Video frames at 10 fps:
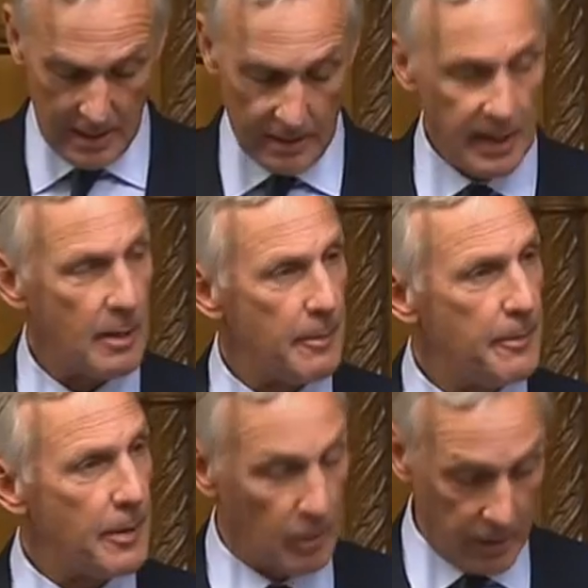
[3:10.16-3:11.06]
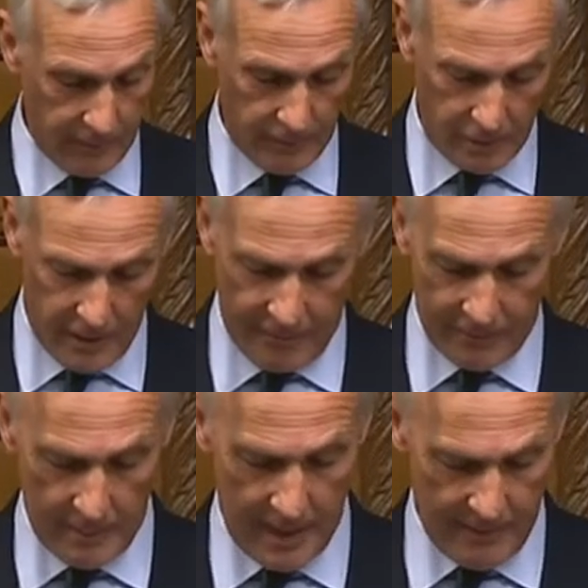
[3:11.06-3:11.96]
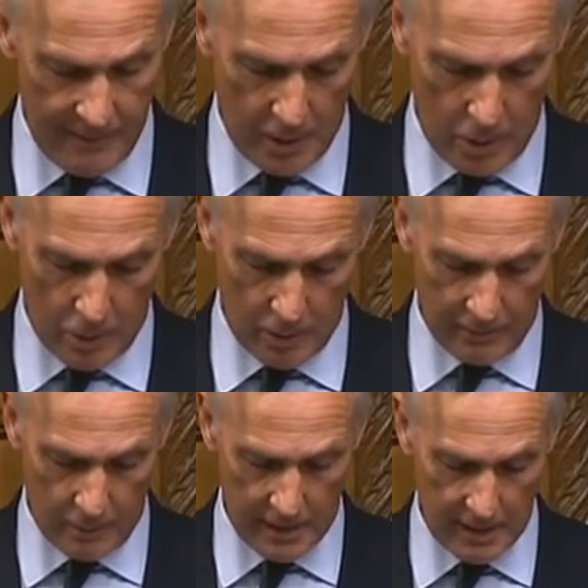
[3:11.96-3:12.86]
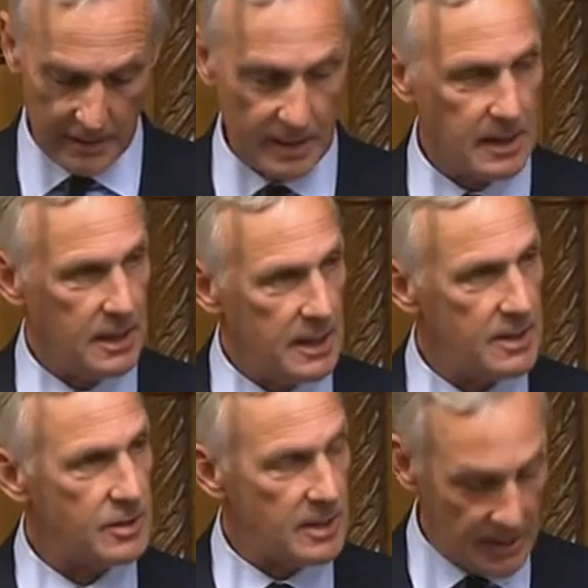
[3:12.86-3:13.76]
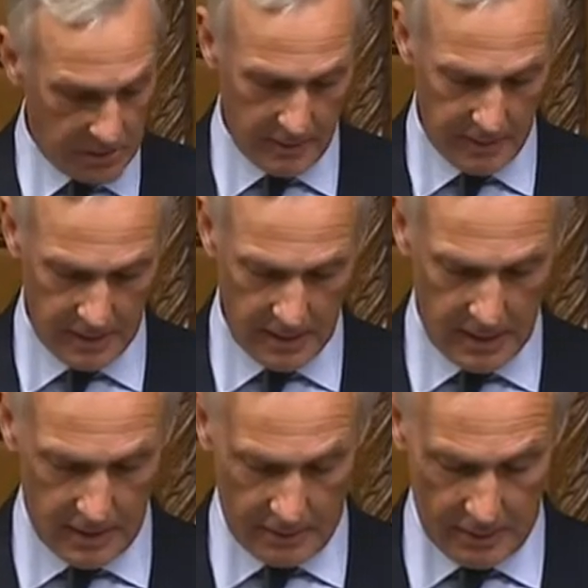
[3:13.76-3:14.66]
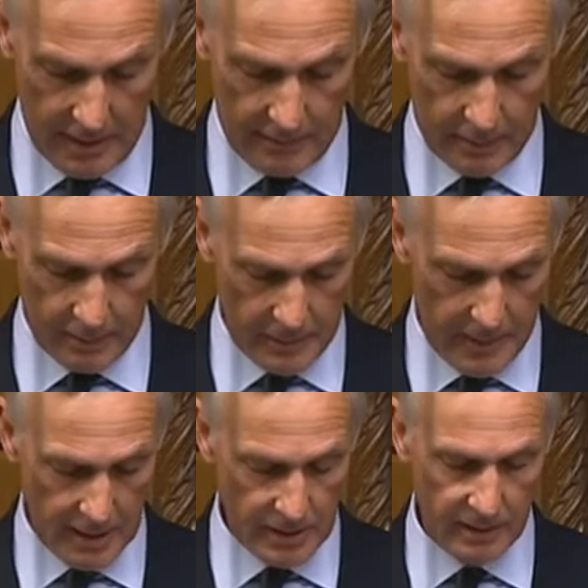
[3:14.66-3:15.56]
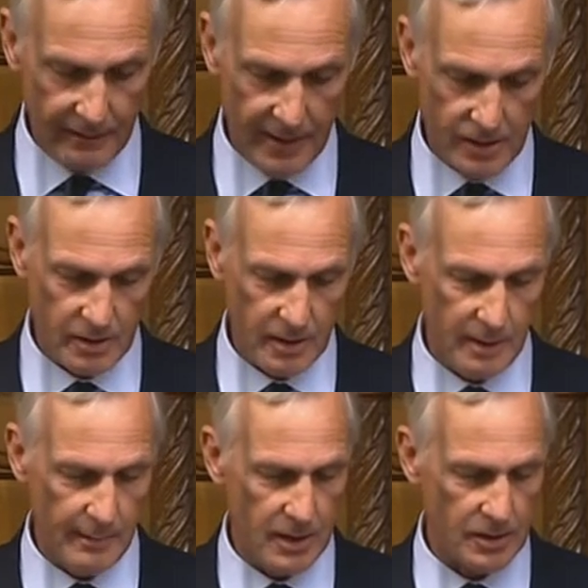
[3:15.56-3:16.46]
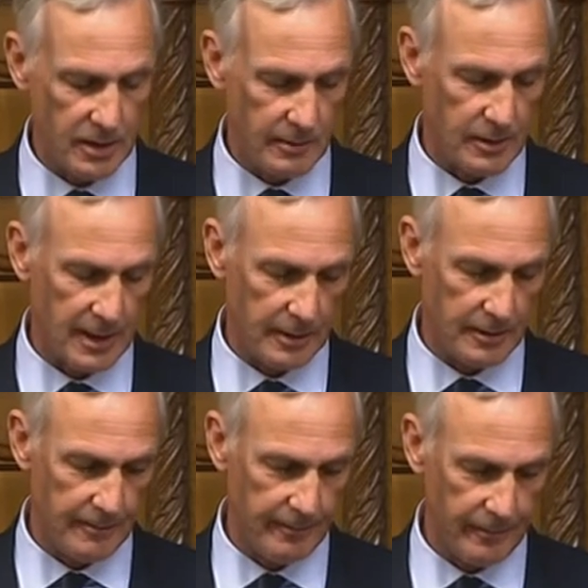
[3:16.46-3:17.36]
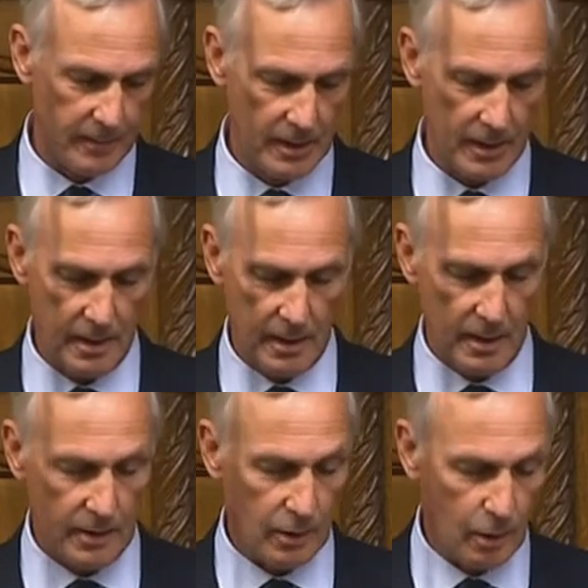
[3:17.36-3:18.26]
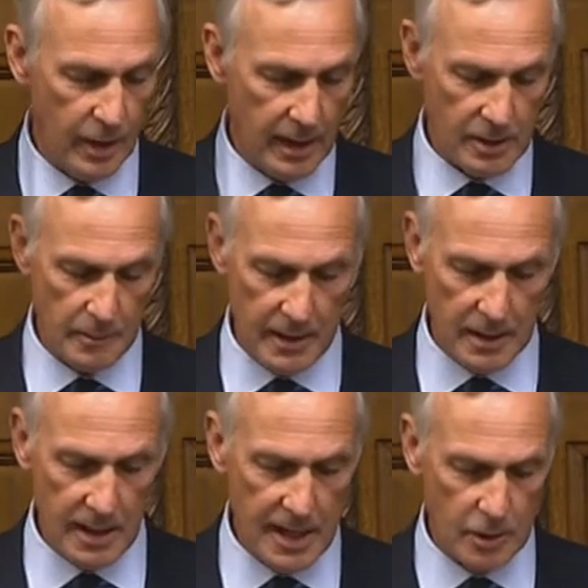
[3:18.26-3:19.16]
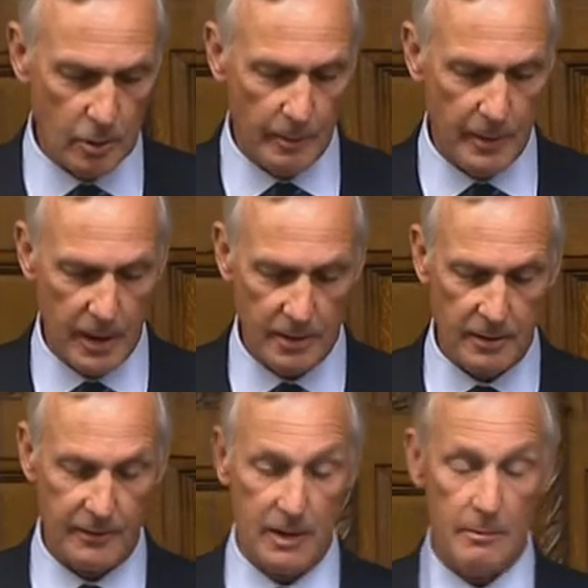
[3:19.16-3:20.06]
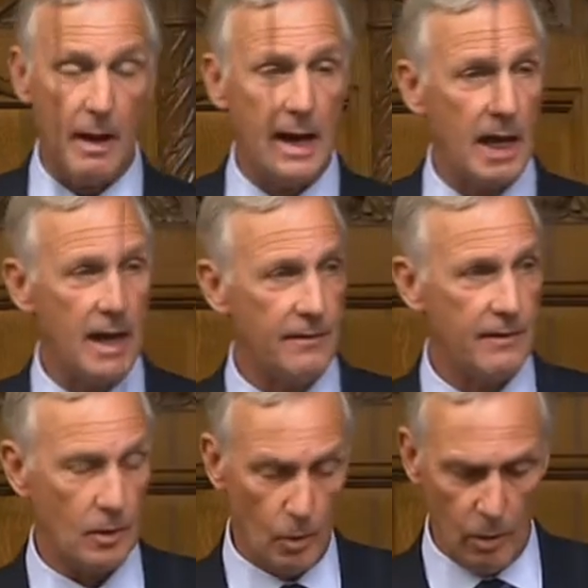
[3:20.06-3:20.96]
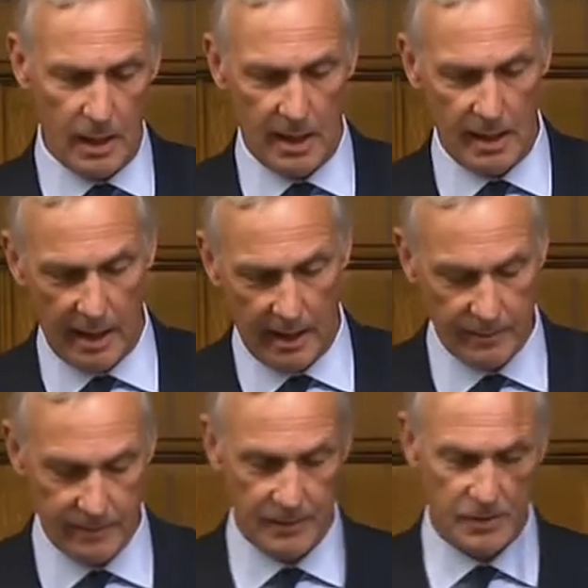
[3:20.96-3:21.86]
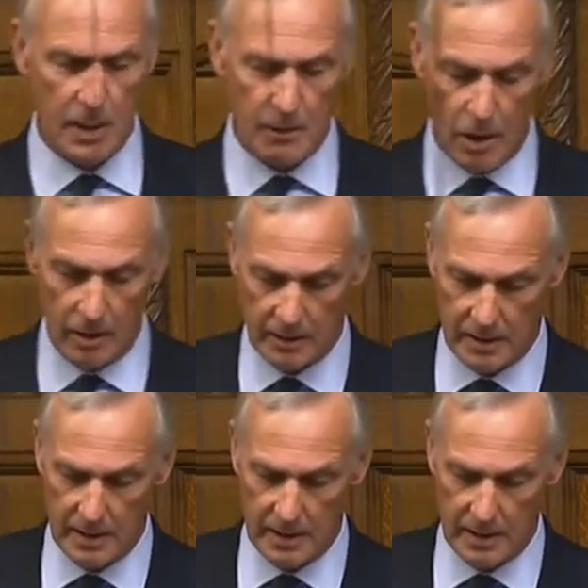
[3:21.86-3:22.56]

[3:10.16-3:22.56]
The outpouring of grief from every corner of the world is testament to the level of respect and affection Her Majesty was held in. The Queen has been an integral part of my life and all our lives for so long.